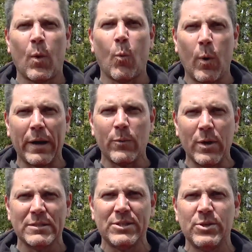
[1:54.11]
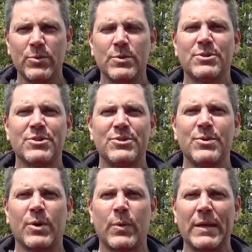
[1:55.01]
What I wanted to do was just
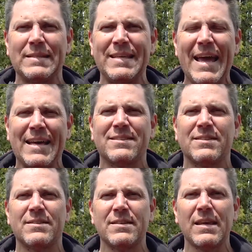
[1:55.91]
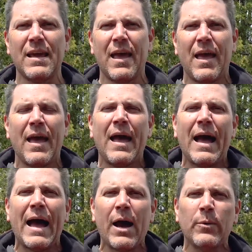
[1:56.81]
do a quick test to see
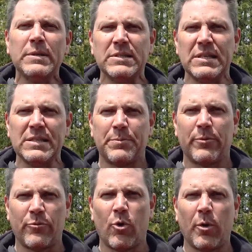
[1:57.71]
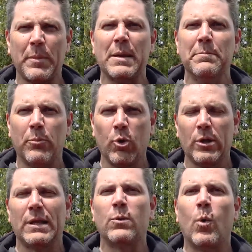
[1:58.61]
how each of these perform in
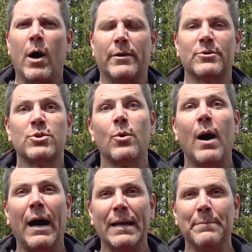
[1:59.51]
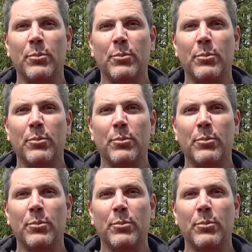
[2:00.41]
boiling water. So I am